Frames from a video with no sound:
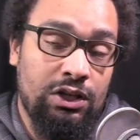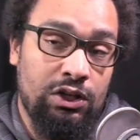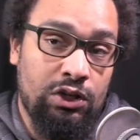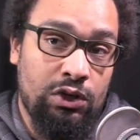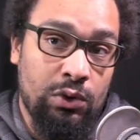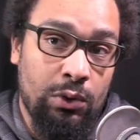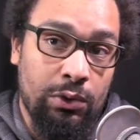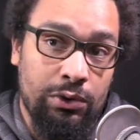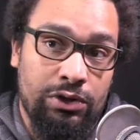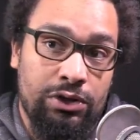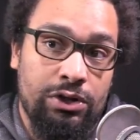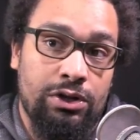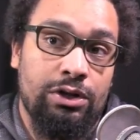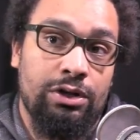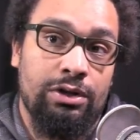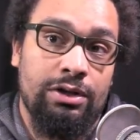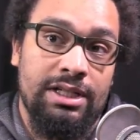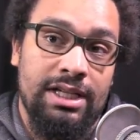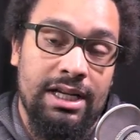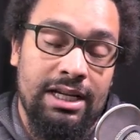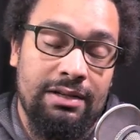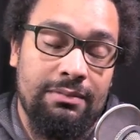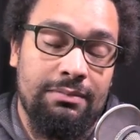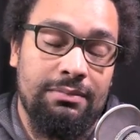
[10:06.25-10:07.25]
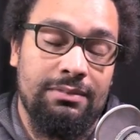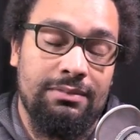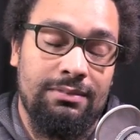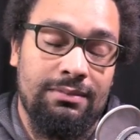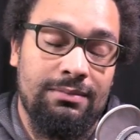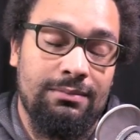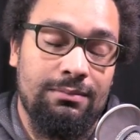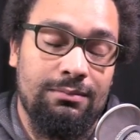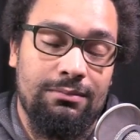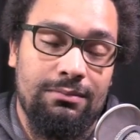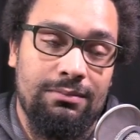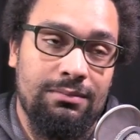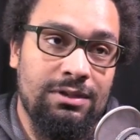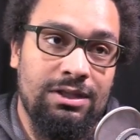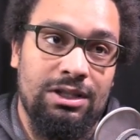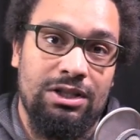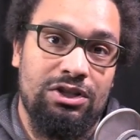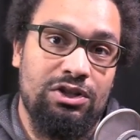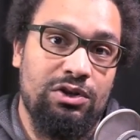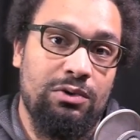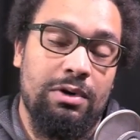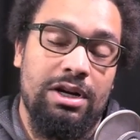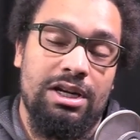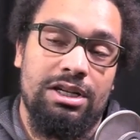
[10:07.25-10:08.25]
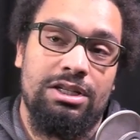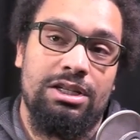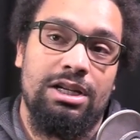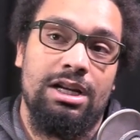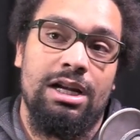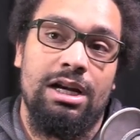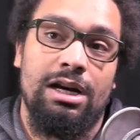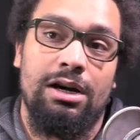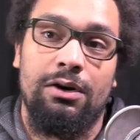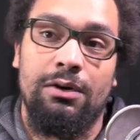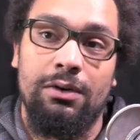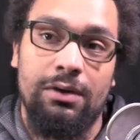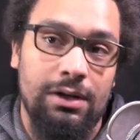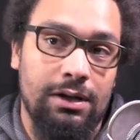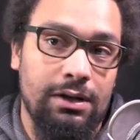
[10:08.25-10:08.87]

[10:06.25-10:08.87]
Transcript: your turn type situation now.